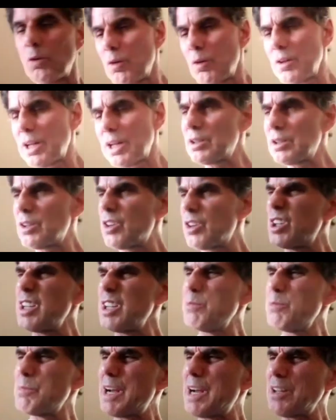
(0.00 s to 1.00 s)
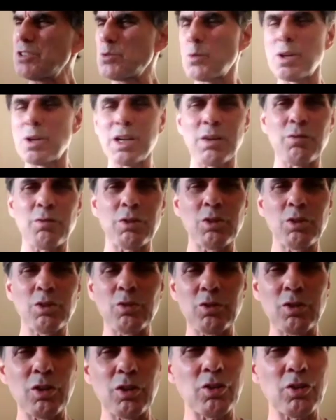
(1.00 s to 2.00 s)
So all that 3 months,
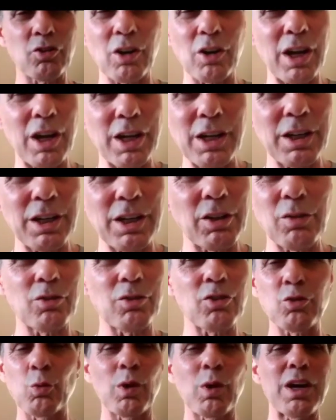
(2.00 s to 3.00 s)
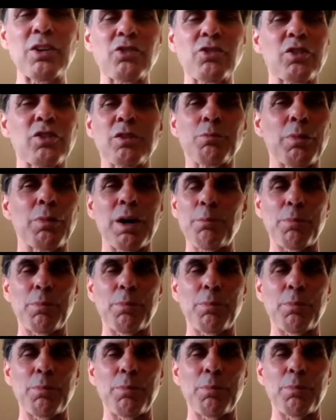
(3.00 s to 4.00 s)
whatever you did training, you've just
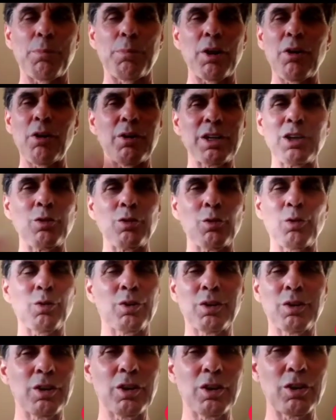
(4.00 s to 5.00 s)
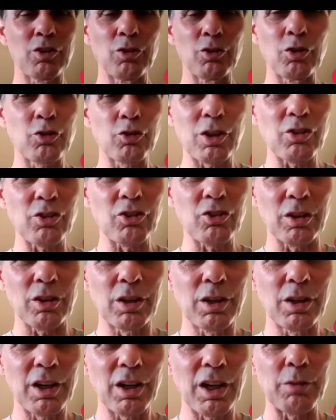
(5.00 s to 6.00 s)
wasted by blowing your nutrition
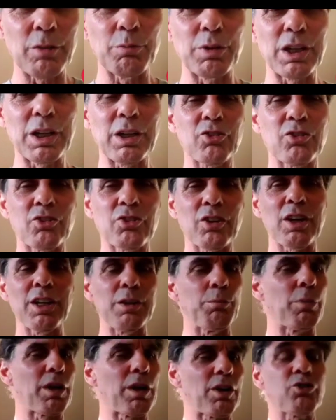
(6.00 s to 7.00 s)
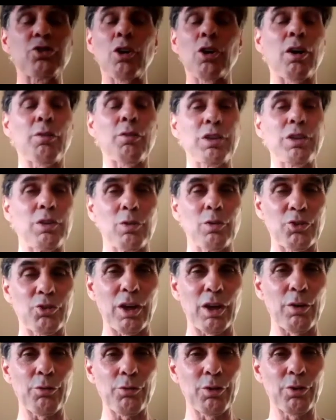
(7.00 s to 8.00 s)
and being silly by starving
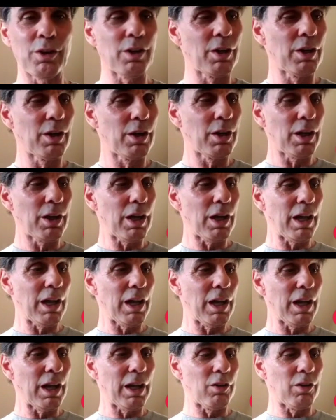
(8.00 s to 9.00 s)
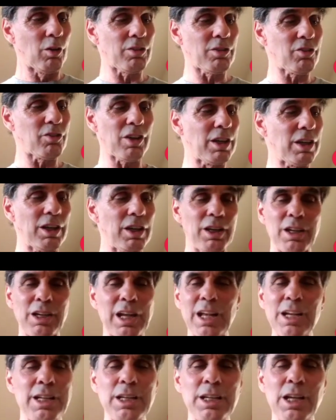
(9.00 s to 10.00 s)
yourself and not taking
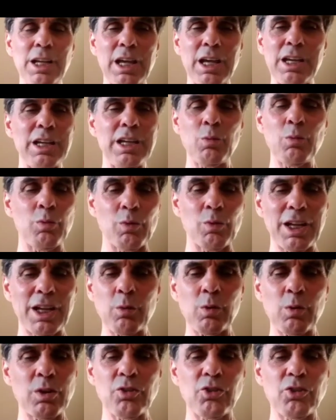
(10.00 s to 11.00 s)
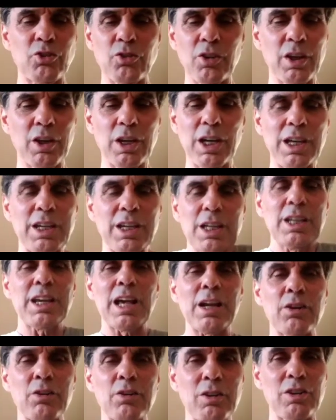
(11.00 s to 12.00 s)
in any liquids,
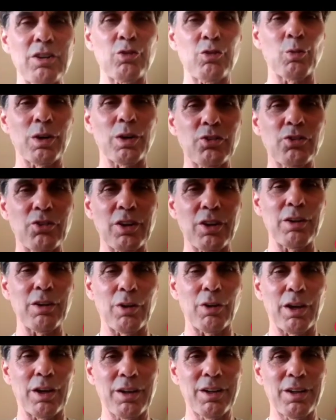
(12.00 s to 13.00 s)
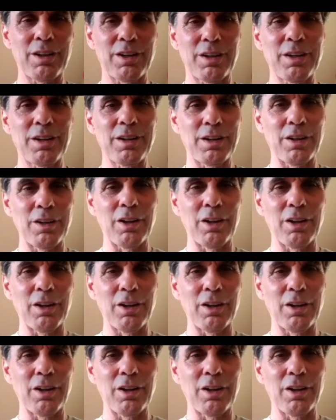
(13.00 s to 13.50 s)
any calories whatsoever,